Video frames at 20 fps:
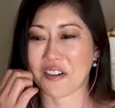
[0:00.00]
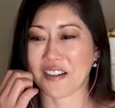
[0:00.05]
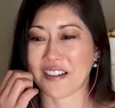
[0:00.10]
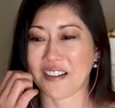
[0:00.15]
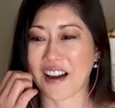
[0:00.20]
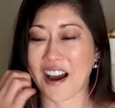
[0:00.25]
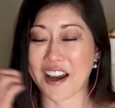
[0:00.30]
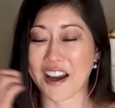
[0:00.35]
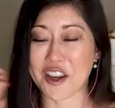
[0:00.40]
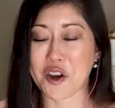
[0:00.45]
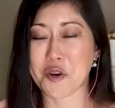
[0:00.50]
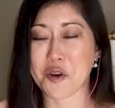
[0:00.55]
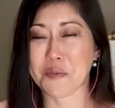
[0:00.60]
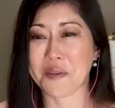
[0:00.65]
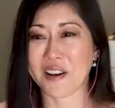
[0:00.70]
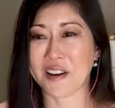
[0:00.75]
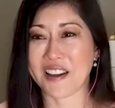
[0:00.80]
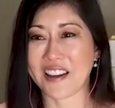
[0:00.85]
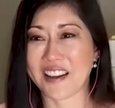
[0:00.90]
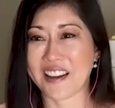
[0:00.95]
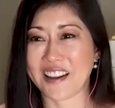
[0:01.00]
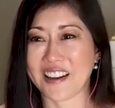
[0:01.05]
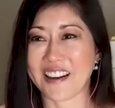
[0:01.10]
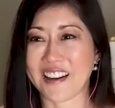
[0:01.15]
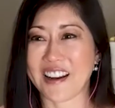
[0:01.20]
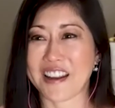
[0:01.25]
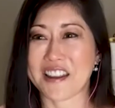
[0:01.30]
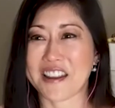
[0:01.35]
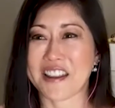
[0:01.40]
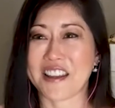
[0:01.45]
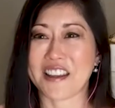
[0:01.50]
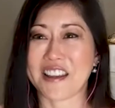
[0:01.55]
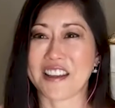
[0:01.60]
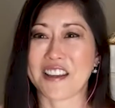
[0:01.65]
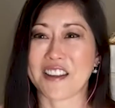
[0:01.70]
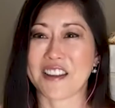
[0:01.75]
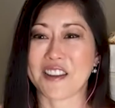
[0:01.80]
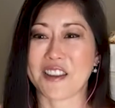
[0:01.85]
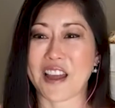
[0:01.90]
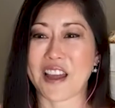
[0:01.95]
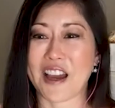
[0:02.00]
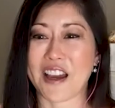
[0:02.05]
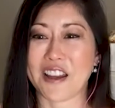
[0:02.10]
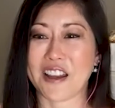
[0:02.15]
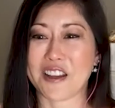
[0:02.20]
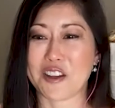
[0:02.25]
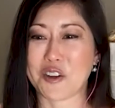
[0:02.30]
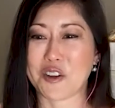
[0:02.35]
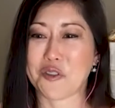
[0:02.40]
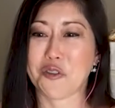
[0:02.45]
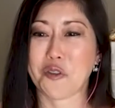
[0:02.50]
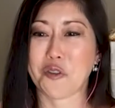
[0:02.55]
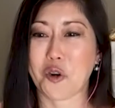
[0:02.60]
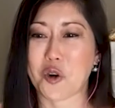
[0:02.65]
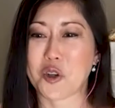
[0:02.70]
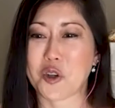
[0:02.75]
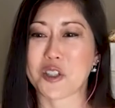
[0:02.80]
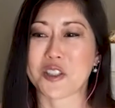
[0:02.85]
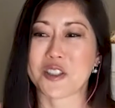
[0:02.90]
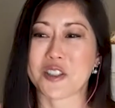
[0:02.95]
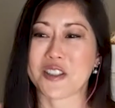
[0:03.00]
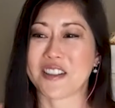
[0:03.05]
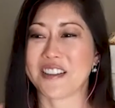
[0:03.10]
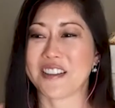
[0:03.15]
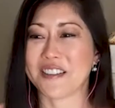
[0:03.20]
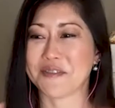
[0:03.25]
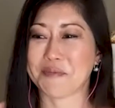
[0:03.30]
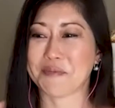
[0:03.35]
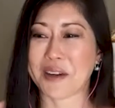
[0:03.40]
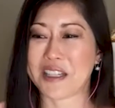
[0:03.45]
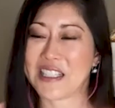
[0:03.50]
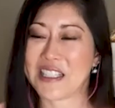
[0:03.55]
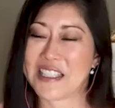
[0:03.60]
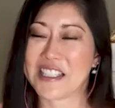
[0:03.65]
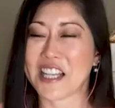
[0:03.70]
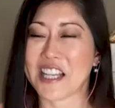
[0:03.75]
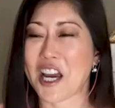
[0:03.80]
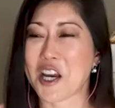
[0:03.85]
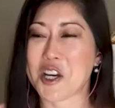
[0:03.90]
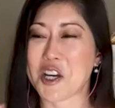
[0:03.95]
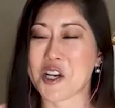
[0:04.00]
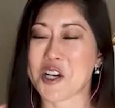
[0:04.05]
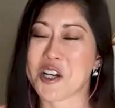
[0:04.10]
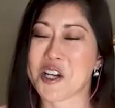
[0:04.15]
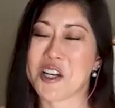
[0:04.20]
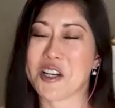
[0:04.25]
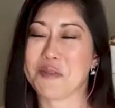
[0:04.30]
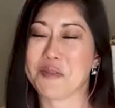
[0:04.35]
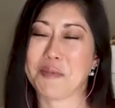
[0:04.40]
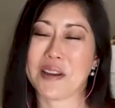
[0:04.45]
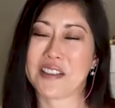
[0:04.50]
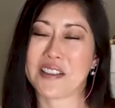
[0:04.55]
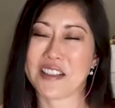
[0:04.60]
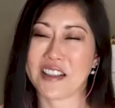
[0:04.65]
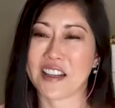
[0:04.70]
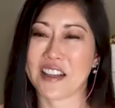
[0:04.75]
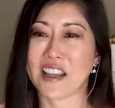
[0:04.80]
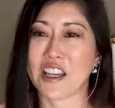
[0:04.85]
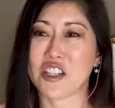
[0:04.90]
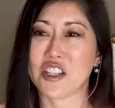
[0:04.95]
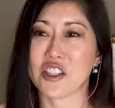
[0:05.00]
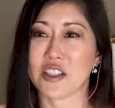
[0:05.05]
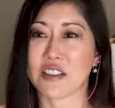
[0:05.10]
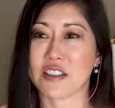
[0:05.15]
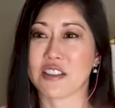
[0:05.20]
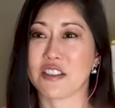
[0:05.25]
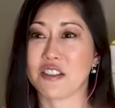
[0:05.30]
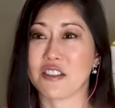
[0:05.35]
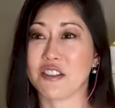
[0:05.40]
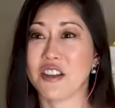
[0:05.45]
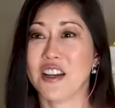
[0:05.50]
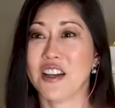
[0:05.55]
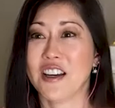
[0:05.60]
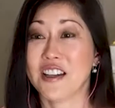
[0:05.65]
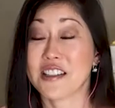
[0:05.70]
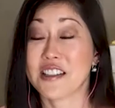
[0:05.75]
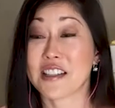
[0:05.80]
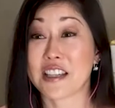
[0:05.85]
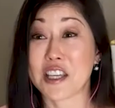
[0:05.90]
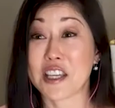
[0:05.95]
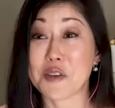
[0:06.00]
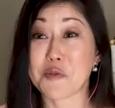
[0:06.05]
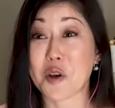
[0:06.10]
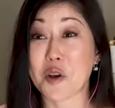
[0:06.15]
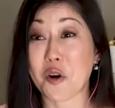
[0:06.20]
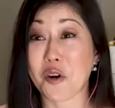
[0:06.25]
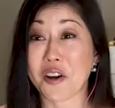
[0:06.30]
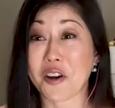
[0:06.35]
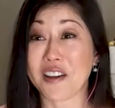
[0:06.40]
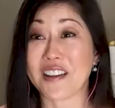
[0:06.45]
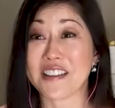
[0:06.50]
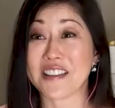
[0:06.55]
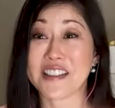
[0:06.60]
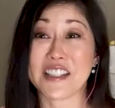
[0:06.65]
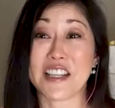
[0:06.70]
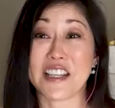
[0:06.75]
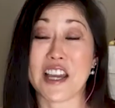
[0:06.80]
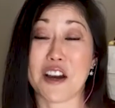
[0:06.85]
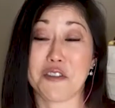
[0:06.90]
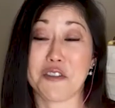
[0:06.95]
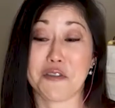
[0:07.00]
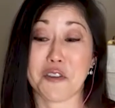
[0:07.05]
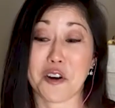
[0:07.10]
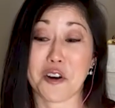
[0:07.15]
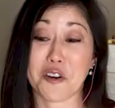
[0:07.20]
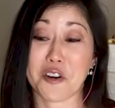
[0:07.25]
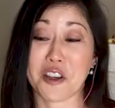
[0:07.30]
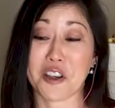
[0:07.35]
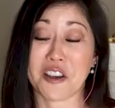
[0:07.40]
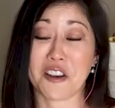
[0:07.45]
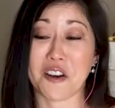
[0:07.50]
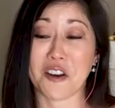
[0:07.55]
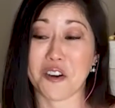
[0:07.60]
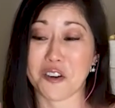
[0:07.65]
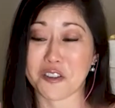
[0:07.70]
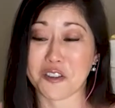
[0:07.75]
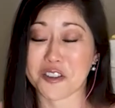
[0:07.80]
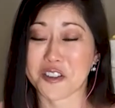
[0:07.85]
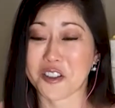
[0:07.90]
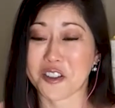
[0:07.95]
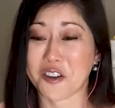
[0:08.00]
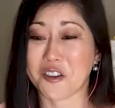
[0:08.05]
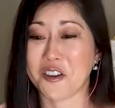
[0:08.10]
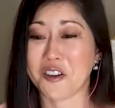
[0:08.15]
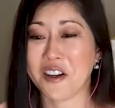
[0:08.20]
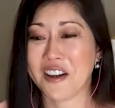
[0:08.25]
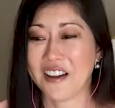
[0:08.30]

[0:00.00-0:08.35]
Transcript: eye-opening, and I think that enforced my desire and my dedication to keep going and see how far it could go. So